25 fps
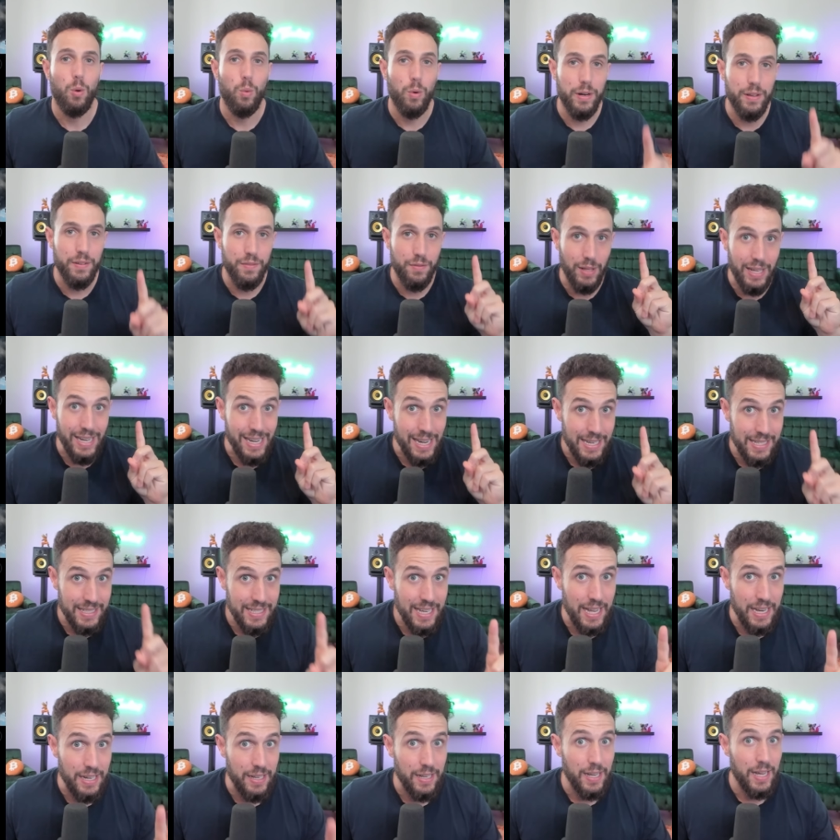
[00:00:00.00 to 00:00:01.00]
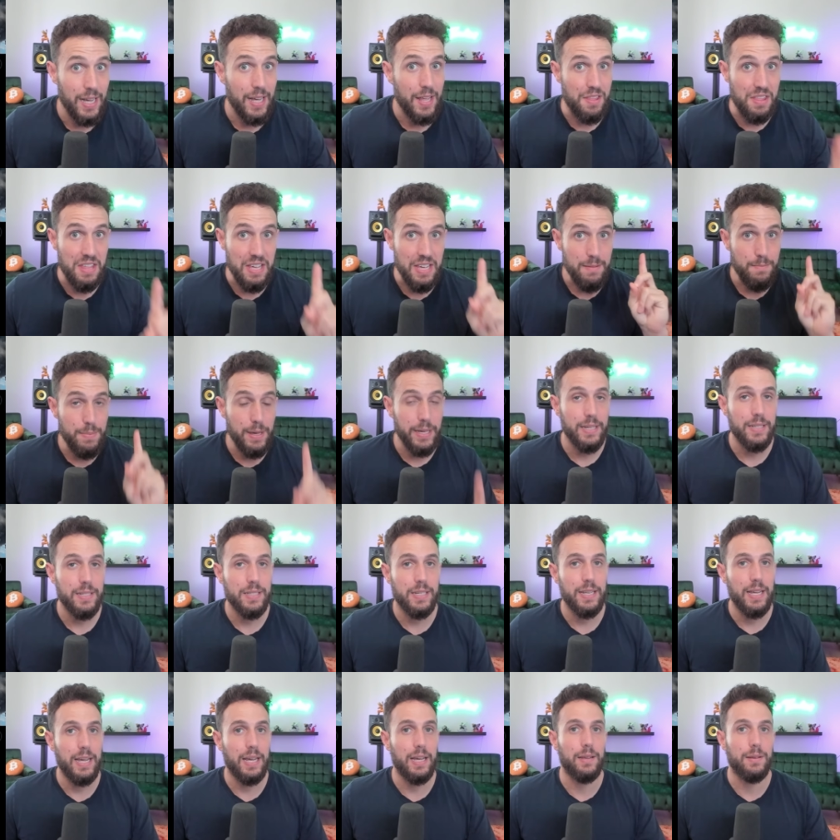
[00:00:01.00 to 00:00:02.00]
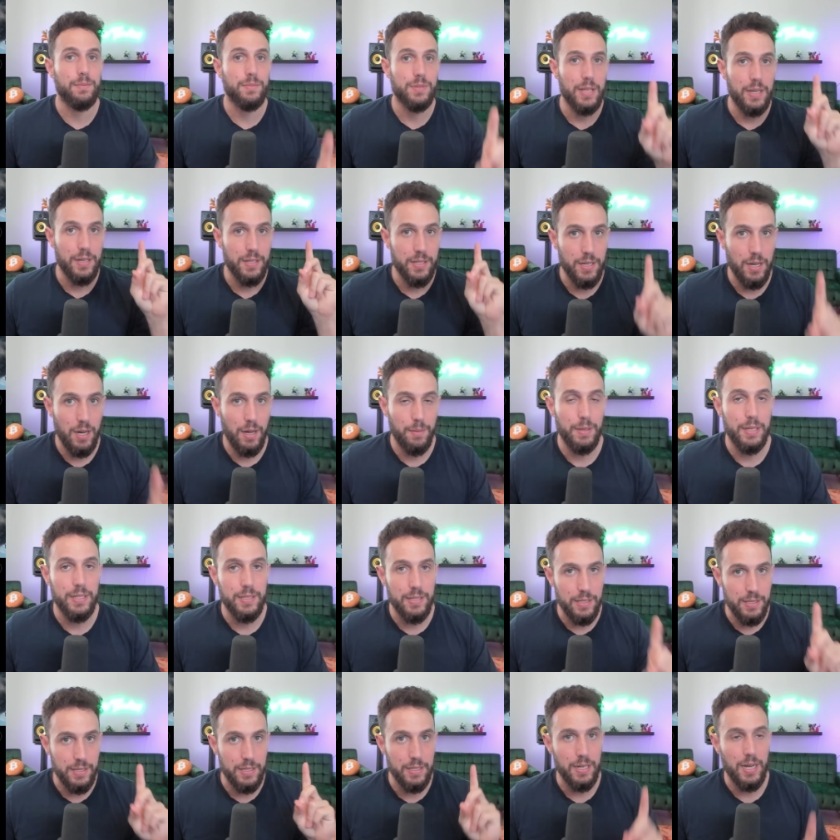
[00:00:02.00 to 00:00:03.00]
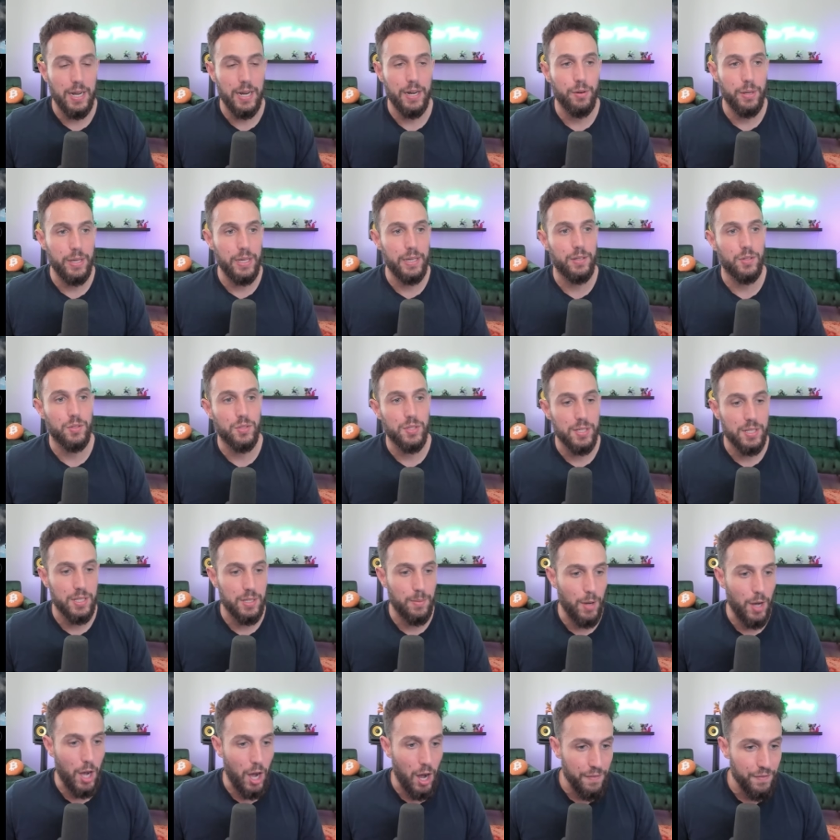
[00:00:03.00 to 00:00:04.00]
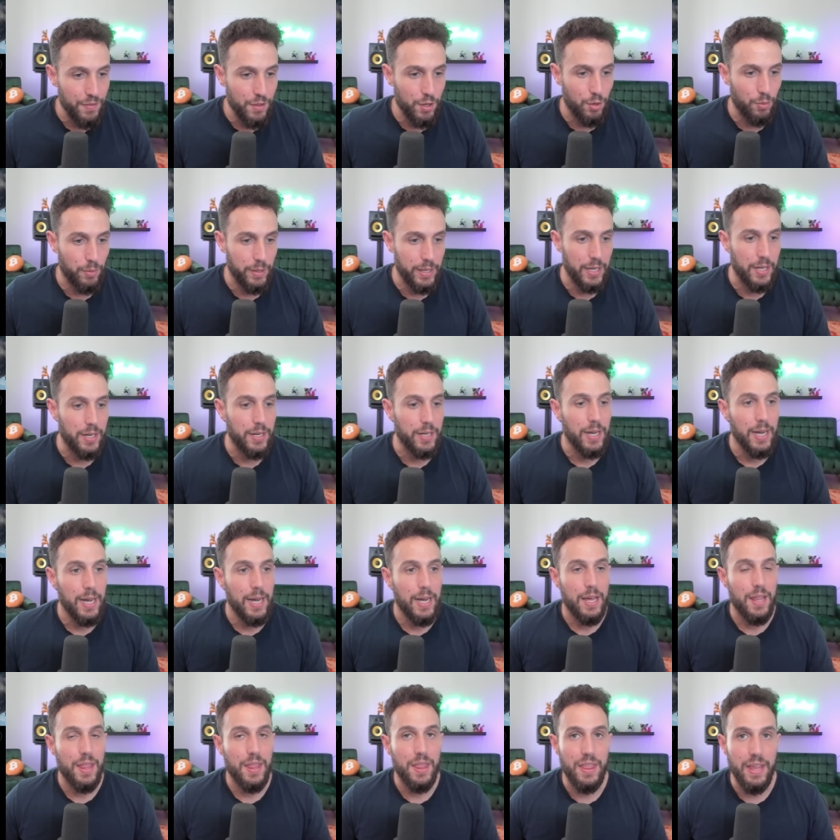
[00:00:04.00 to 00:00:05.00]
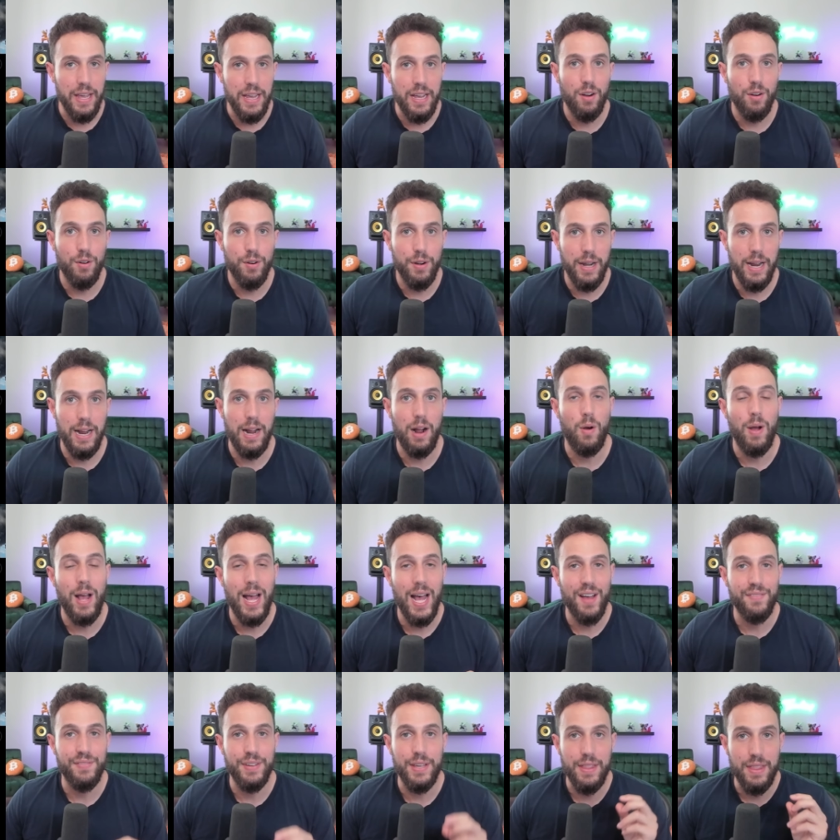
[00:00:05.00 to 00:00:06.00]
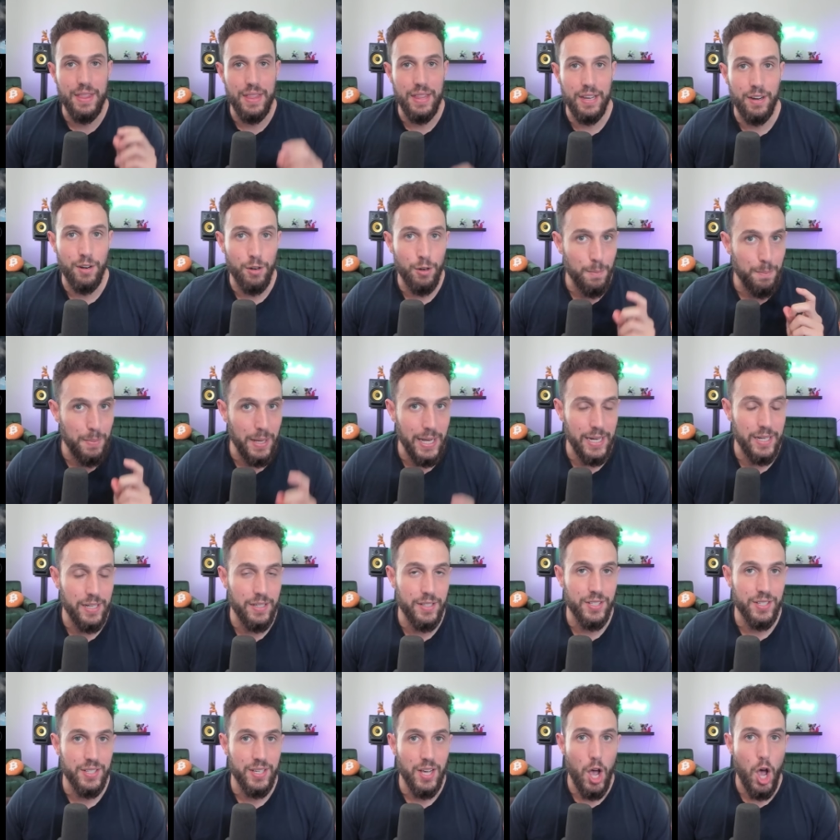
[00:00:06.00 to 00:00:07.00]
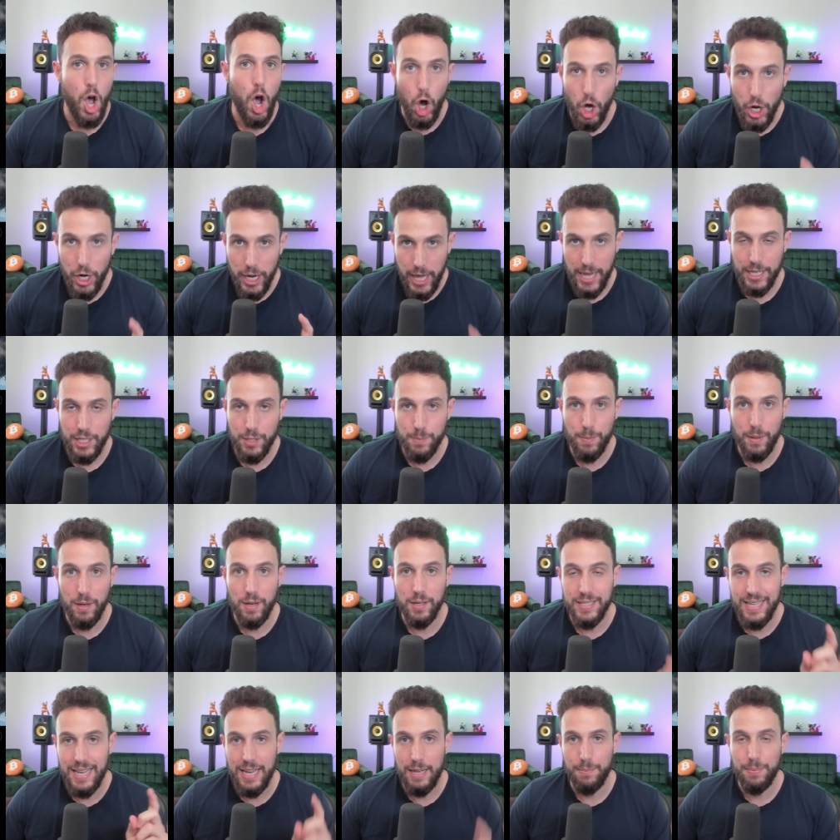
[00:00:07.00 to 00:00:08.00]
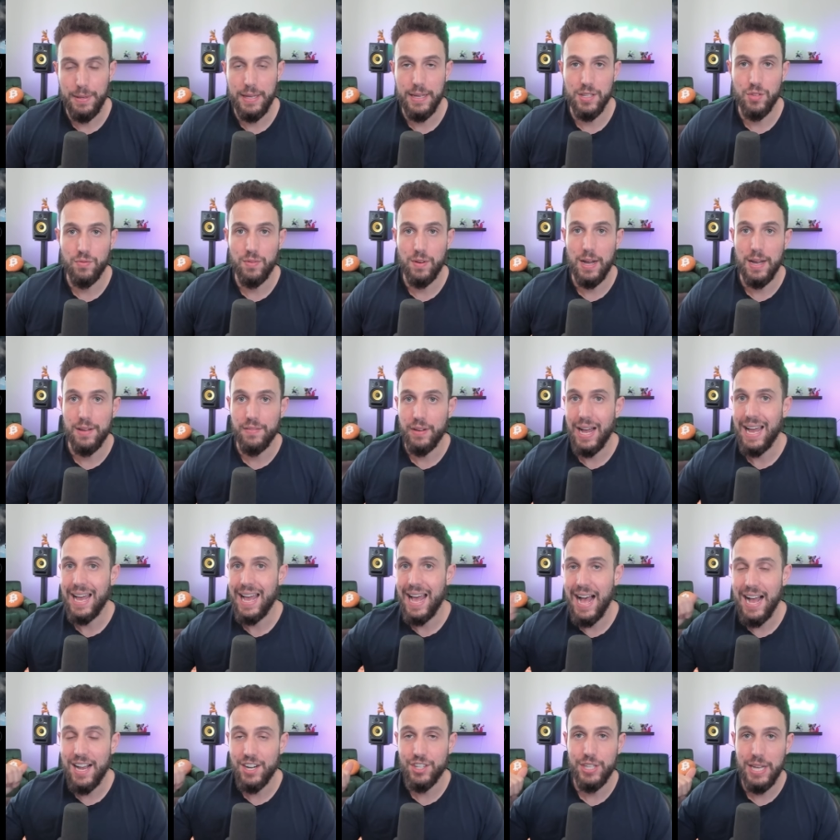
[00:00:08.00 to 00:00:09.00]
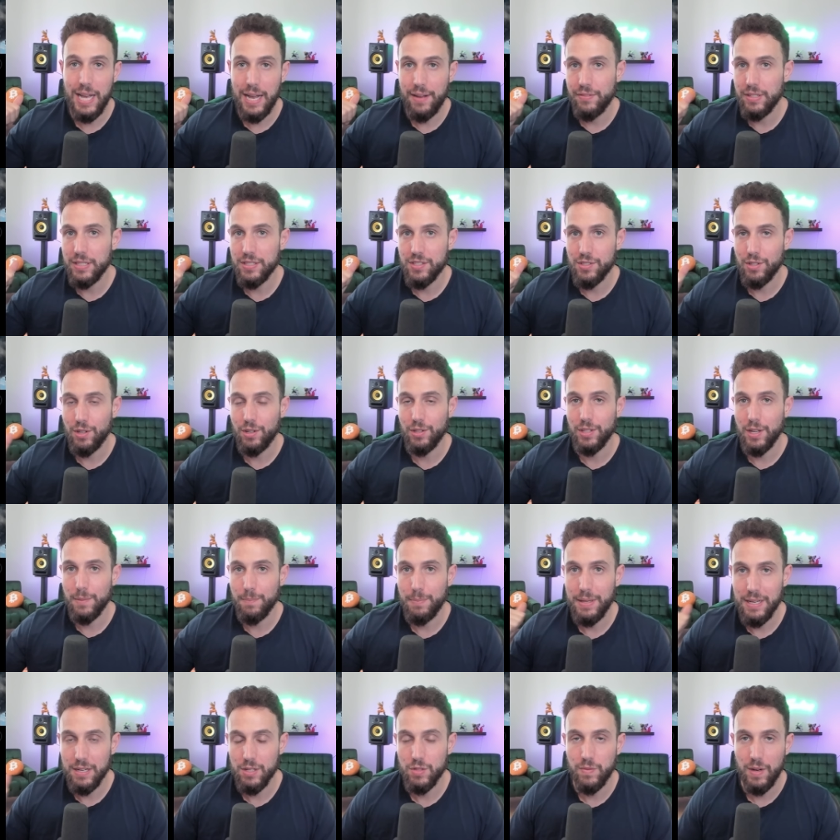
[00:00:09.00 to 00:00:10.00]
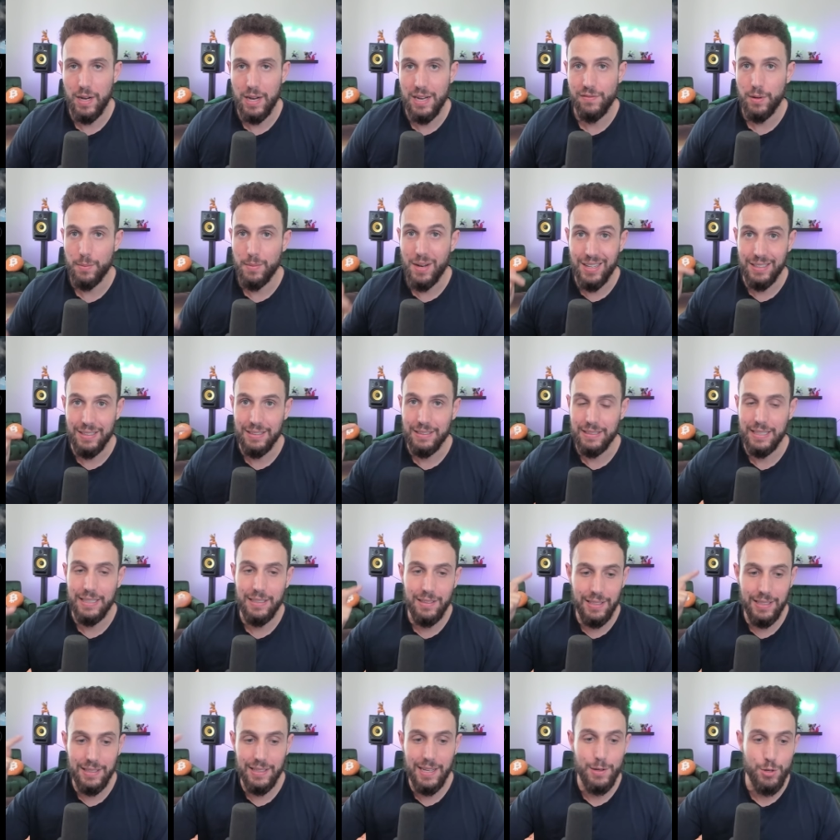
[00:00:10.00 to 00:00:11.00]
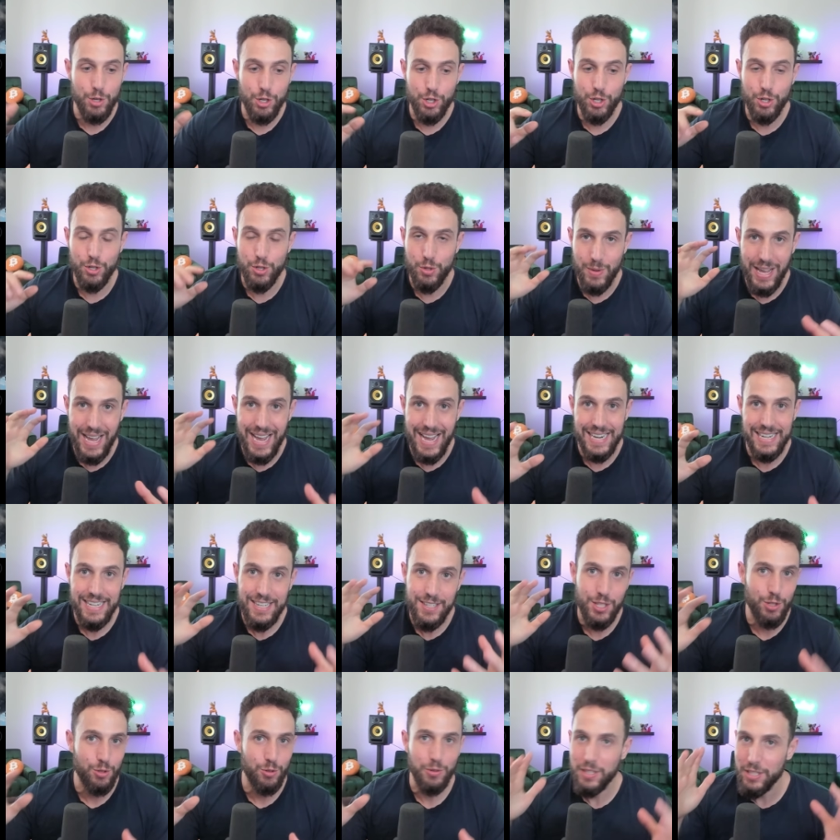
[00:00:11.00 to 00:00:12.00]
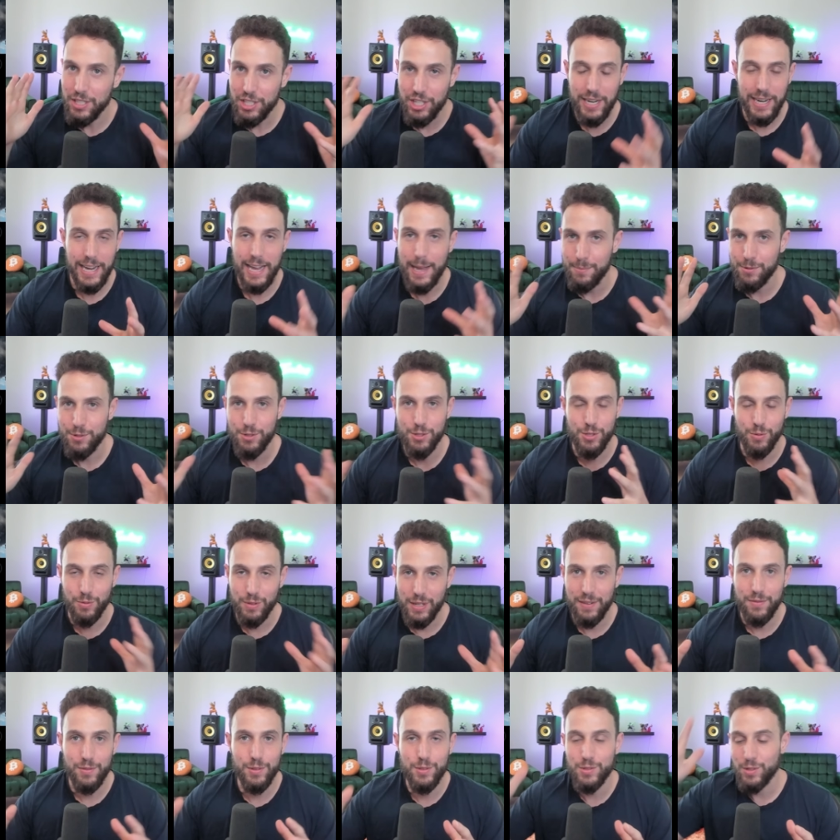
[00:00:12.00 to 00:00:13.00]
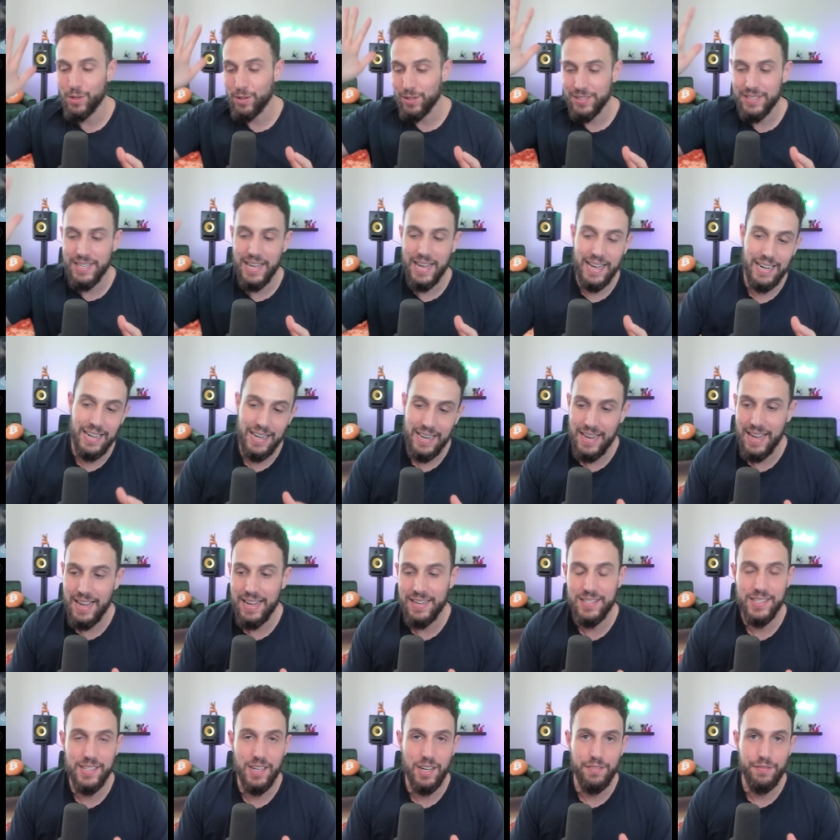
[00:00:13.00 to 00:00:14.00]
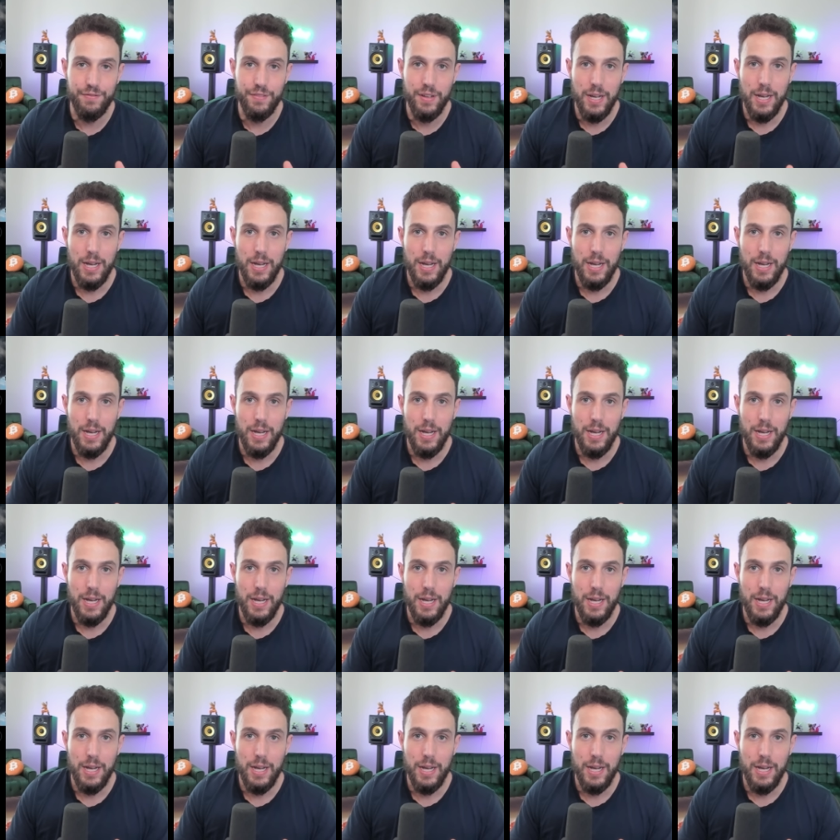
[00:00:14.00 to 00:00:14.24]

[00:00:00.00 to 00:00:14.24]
One of, like I said, the biggest games that is coming to this entire ecosystem off the grid. They are now having their betas on Xbox and PS5. I actually have it installed on PS5. I'm not legally allowed to show you any screen captures or whatever. There's all this NDA stuff.